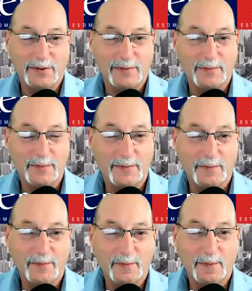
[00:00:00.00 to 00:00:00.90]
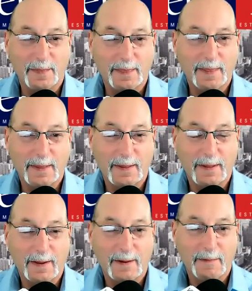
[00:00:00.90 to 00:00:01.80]

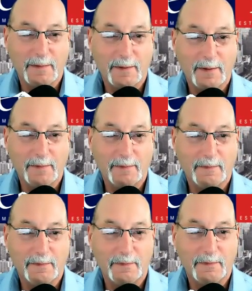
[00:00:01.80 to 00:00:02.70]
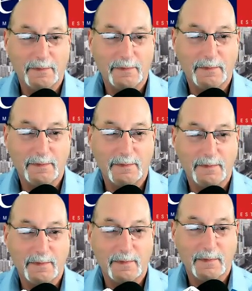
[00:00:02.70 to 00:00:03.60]

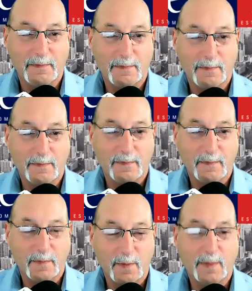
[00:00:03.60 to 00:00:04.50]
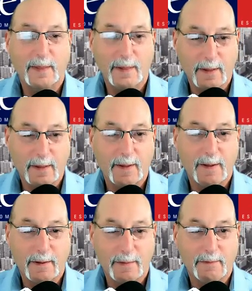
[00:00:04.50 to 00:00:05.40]

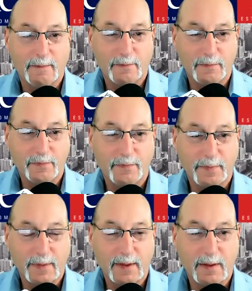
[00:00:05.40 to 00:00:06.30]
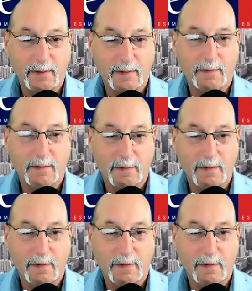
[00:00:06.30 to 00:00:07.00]
(silent)